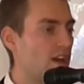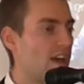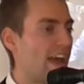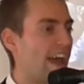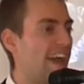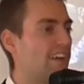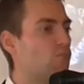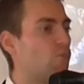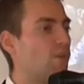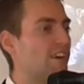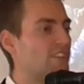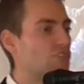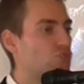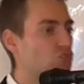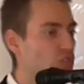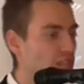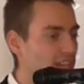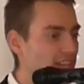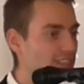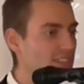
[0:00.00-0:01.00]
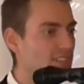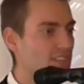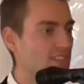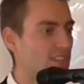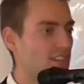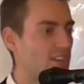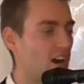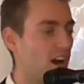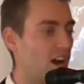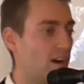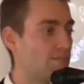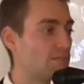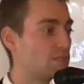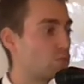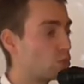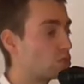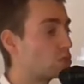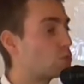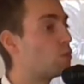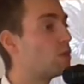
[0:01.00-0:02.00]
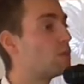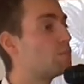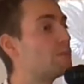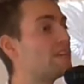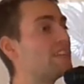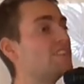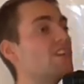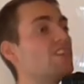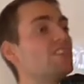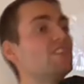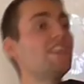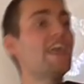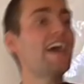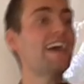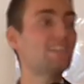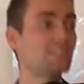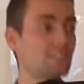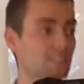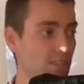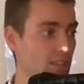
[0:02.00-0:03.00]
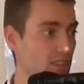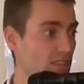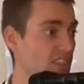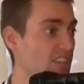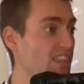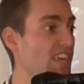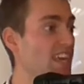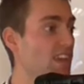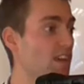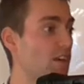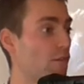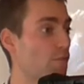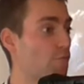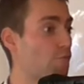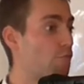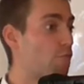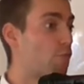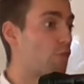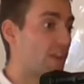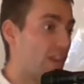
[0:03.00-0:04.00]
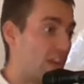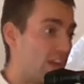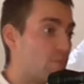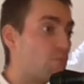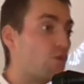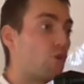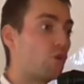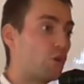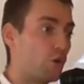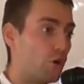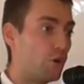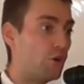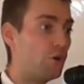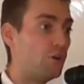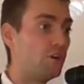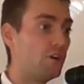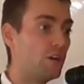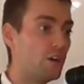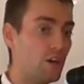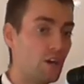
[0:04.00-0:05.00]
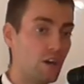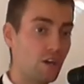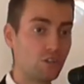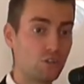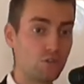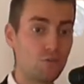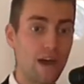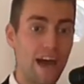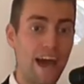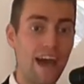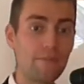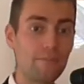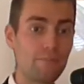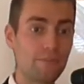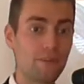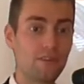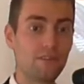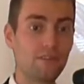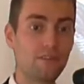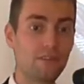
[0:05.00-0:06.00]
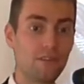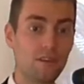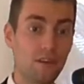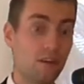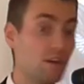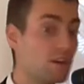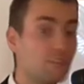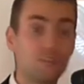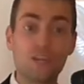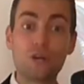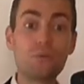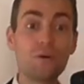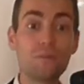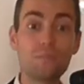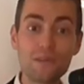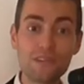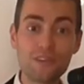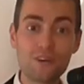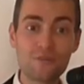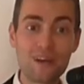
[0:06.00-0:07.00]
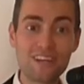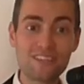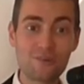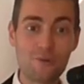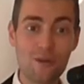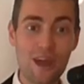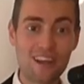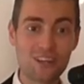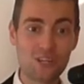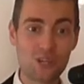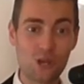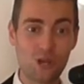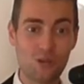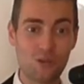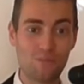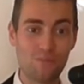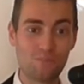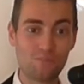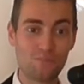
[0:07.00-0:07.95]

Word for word: And when Jesus comes, which will be the next thing for him or her to happen, there will be the resurrection.